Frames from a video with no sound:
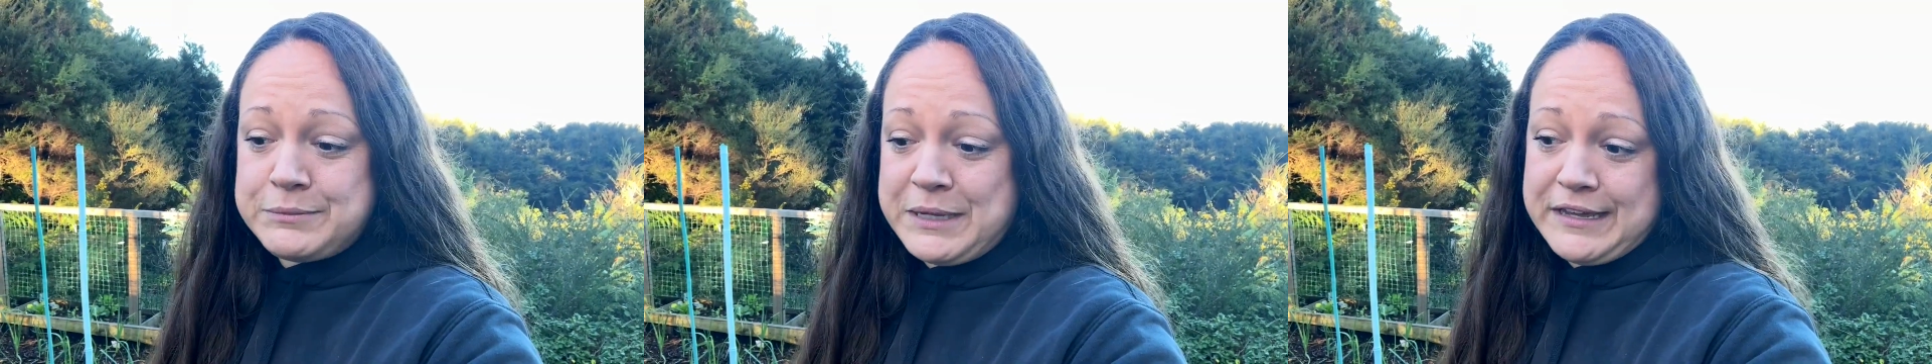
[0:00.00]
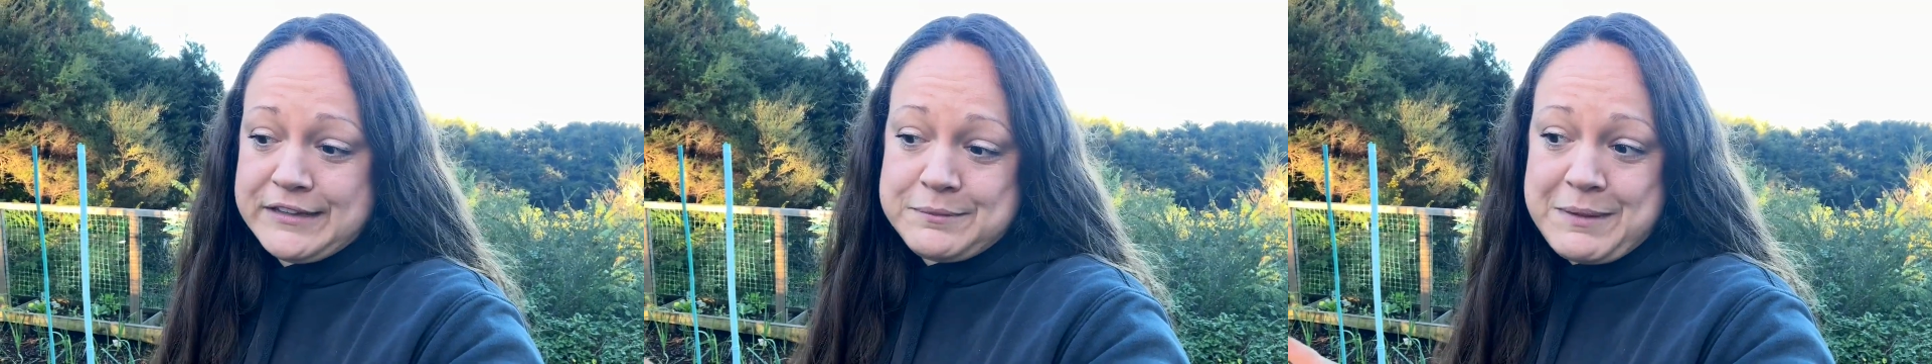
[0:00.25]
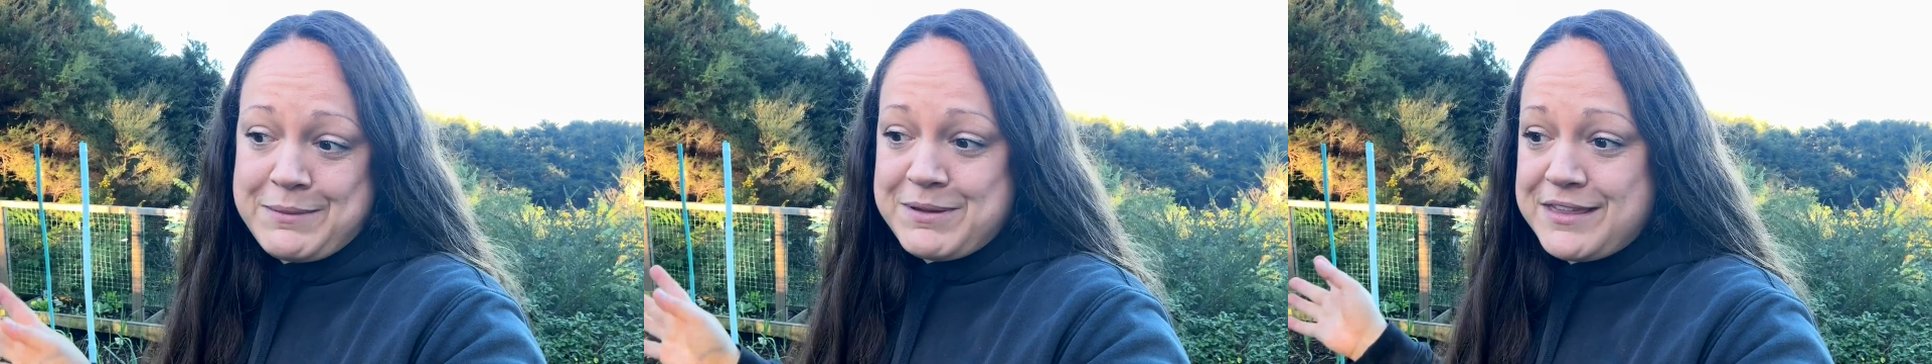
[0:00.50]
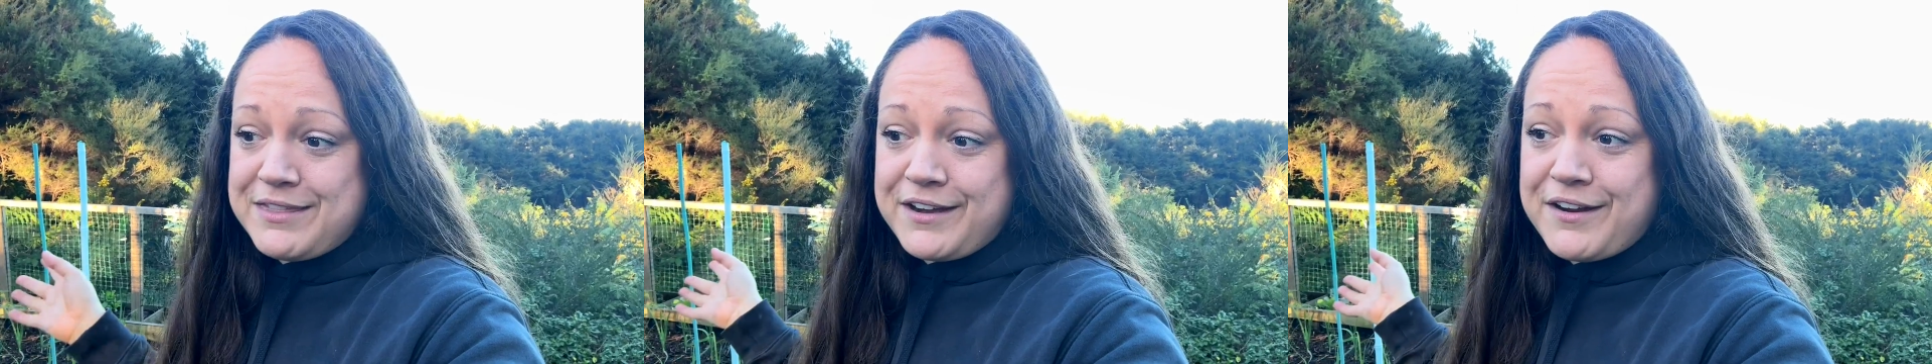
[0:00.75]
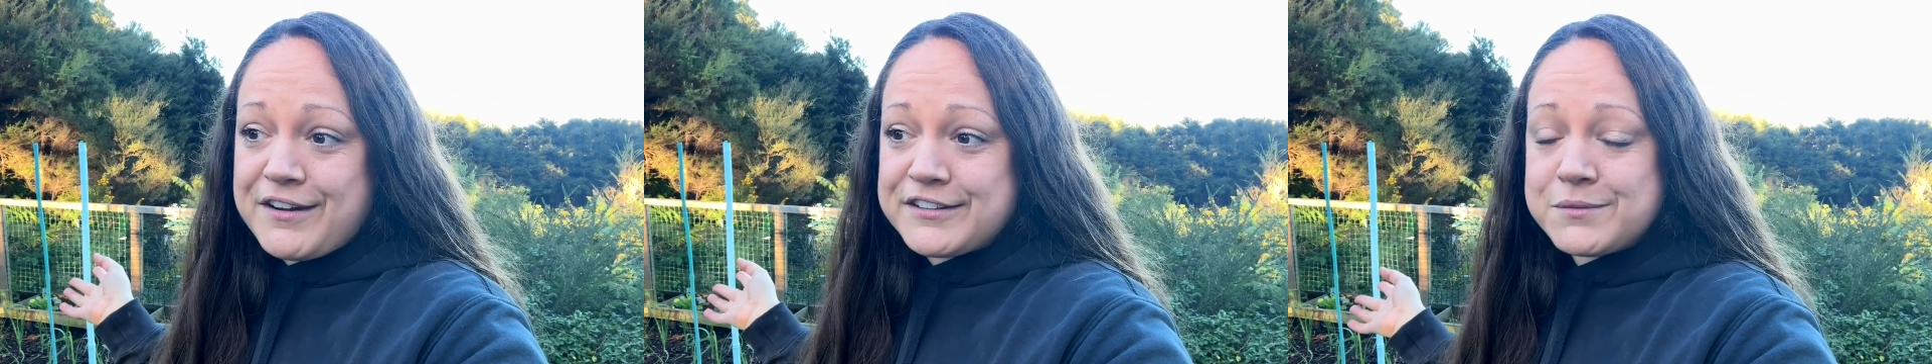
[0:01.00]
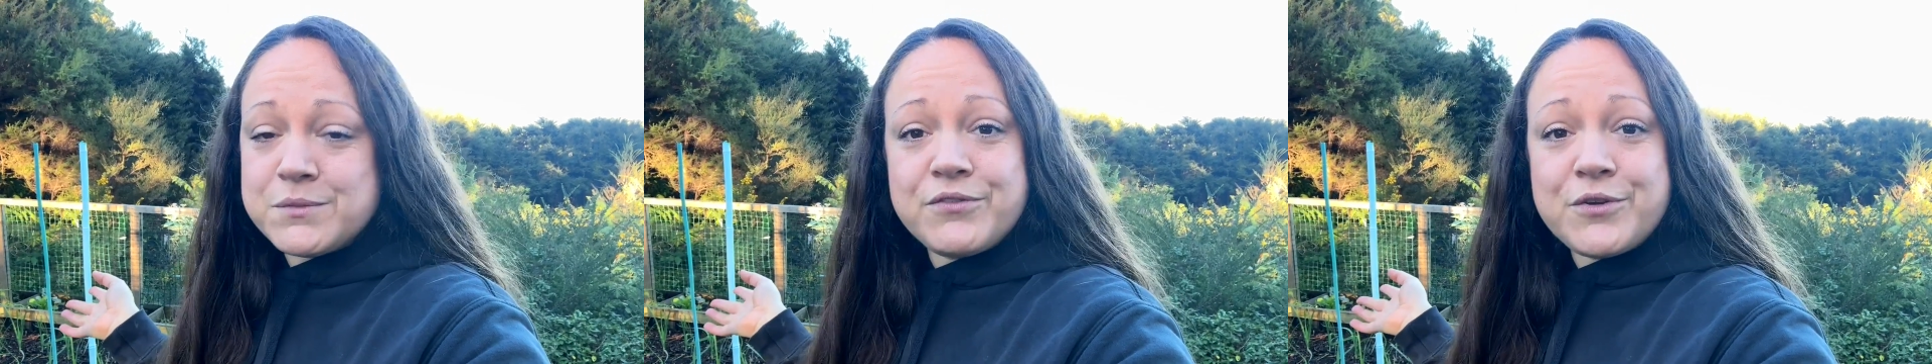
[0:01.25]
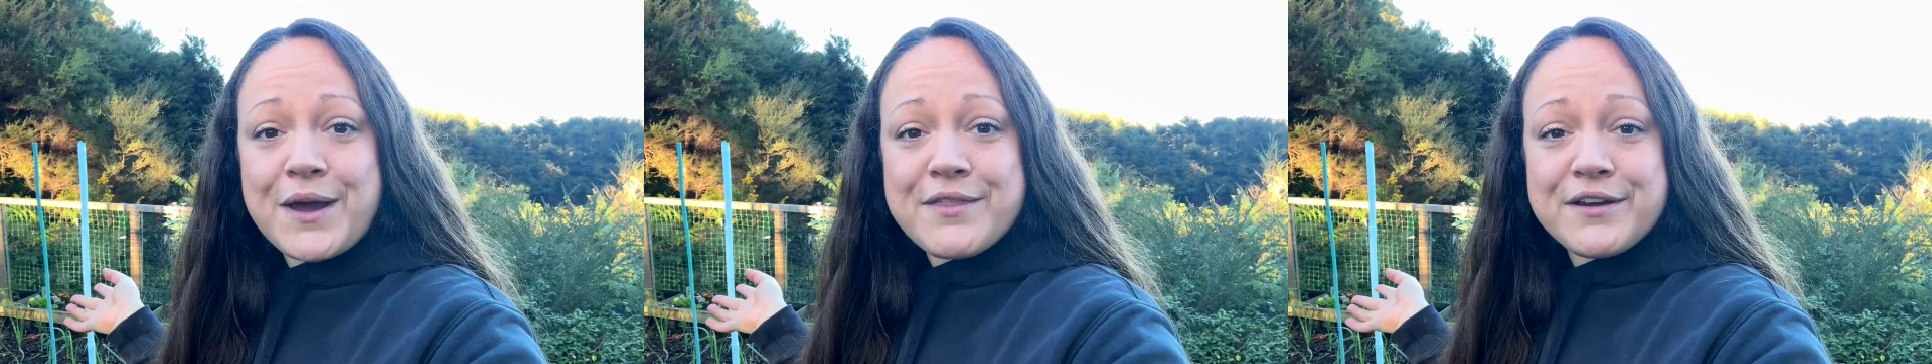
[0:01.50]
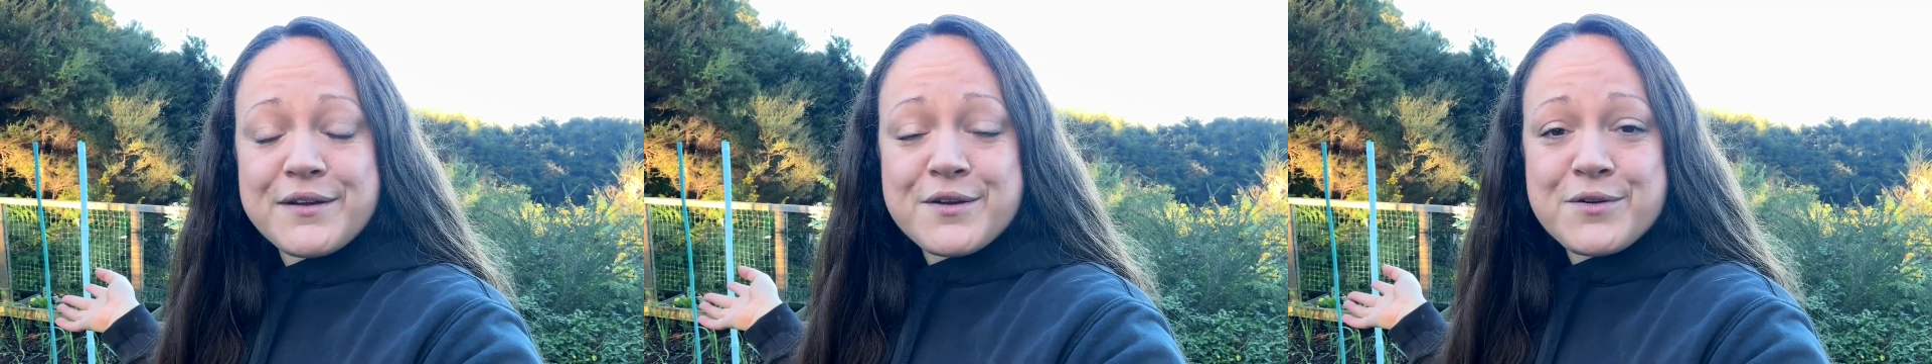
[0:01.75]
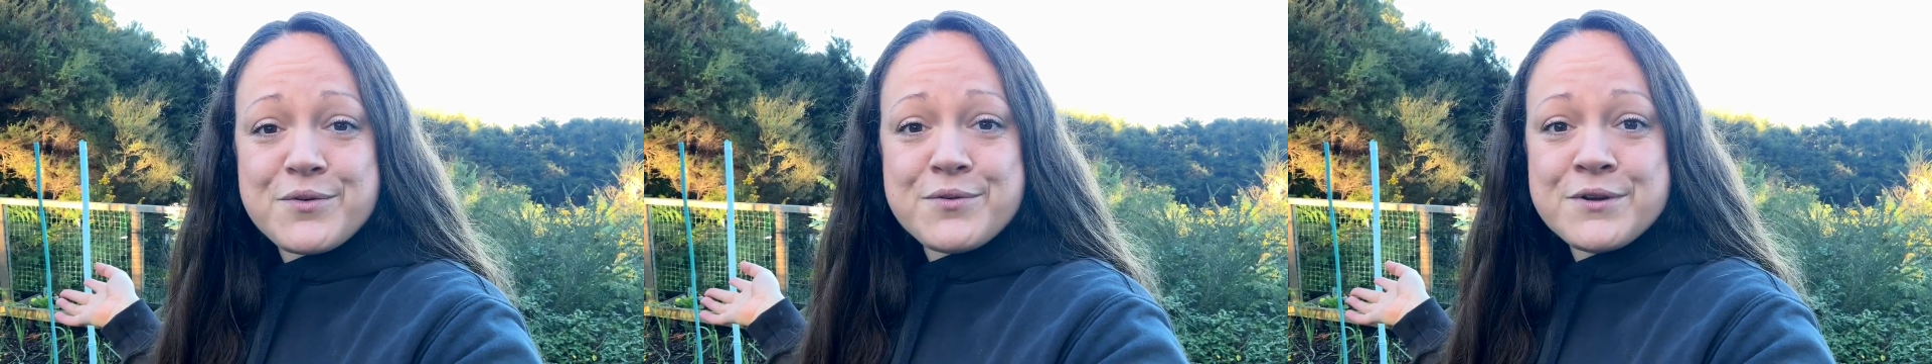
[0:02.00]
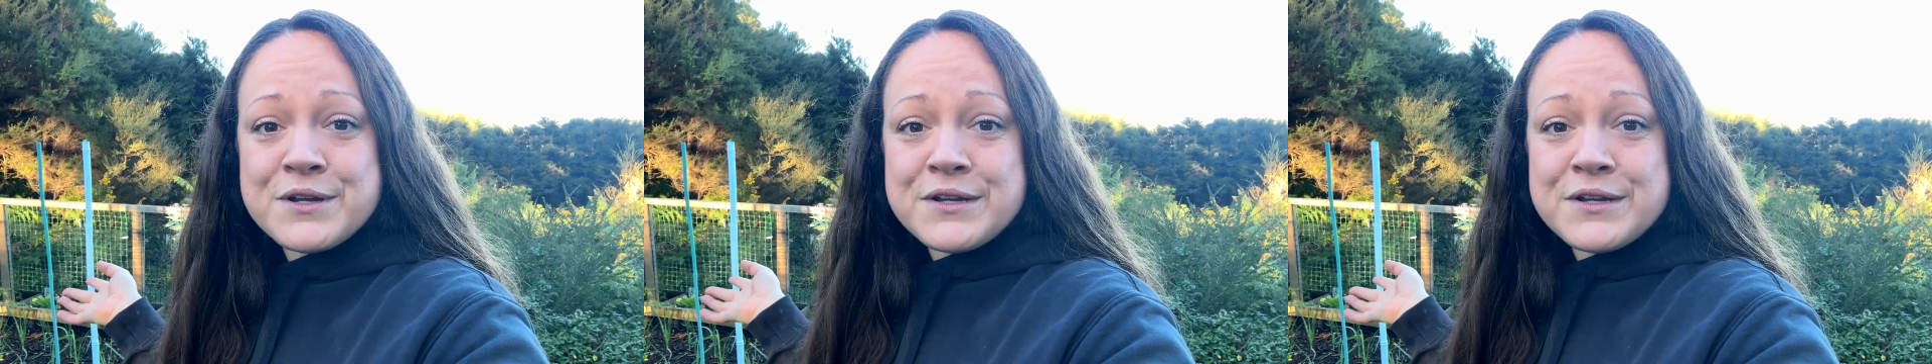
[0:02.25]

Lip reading: because maybe there are some of you out there who